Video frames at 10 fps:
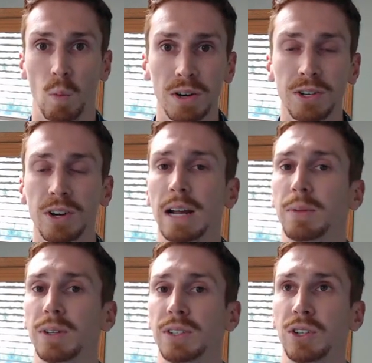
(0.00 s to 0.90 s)
once you're
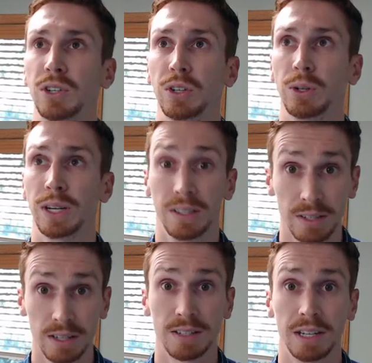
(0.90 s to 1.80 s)
able to
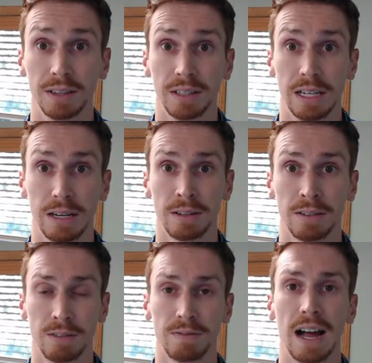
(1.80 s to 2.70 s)
consistently
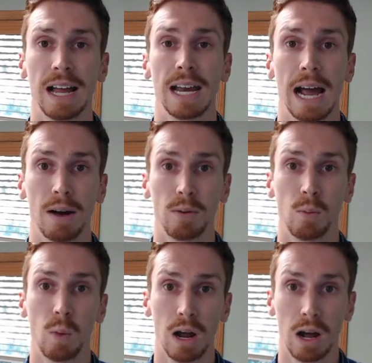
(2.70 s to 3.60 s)
find out
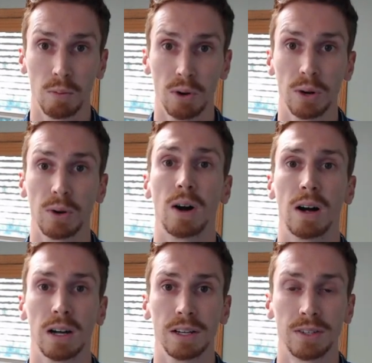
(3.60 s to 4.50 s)
what a root
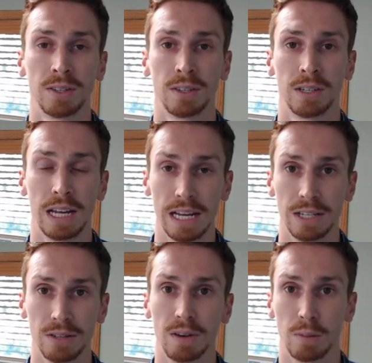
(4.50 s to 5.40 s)
cause
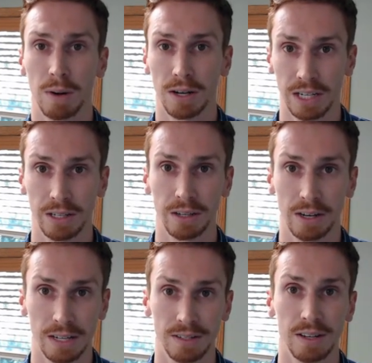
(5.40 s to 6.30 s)
is for a particular
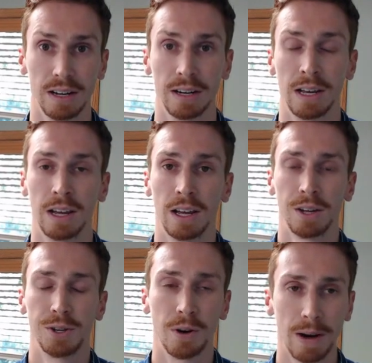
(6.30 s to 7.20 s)
incident,
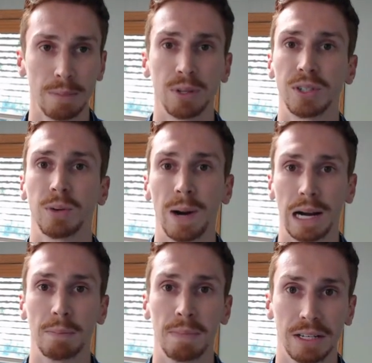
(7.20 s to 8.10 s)
you're able to
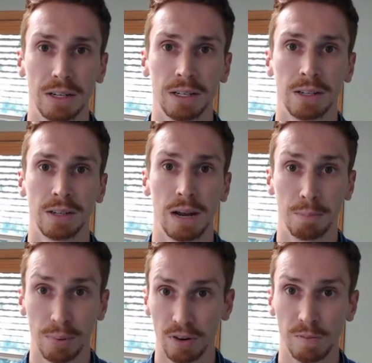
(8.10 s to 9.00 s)
recommend
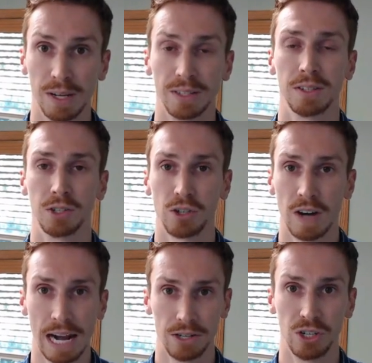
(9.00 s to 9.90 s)
improvements and
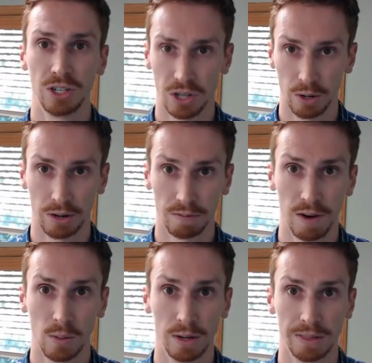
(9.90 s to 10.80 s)
strategies going
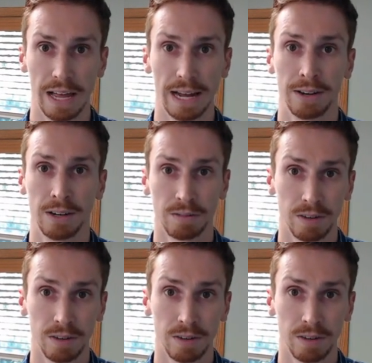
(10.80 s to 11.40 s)
forward that